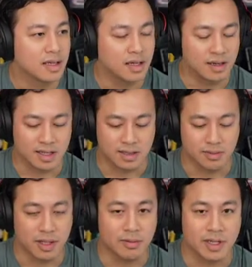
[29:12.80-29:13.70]
All right, so
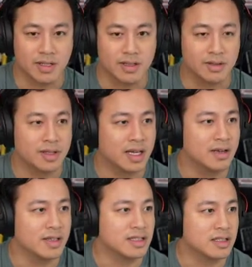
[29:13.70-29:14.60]
what I want to do
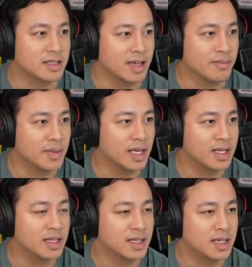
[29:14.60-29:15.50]
now is look at
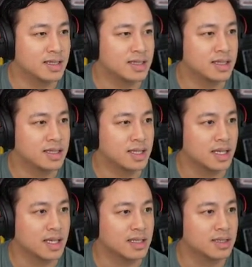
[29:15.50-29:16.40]

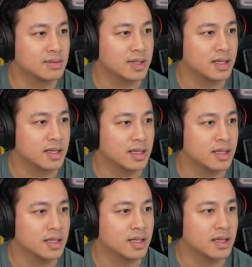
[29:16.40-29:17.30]
main.ts
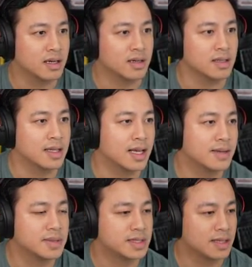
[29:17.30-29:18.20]
within our
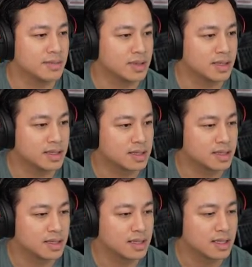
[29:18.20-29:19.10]
labs template.
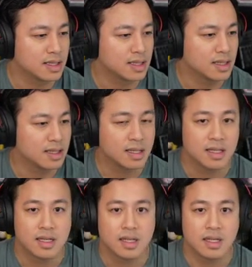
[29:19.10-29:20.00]

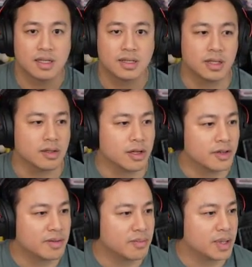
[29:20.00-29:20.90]
So
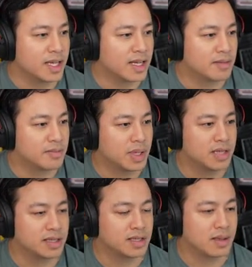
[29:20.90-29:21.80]
loading blend
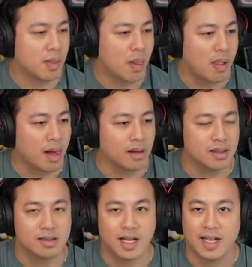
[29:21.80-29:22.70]
plugin, blah,
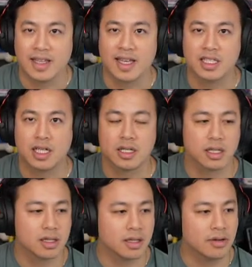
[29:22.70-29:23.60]
I can't talk.
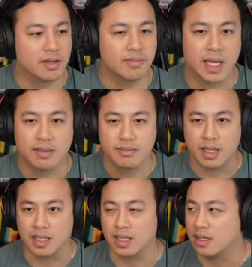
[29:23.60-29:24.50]
Loading Ben
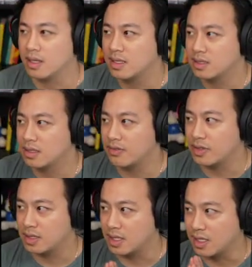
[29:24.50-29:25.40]
plugin, that's the
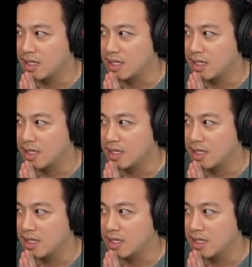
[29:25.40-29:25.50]
first thing.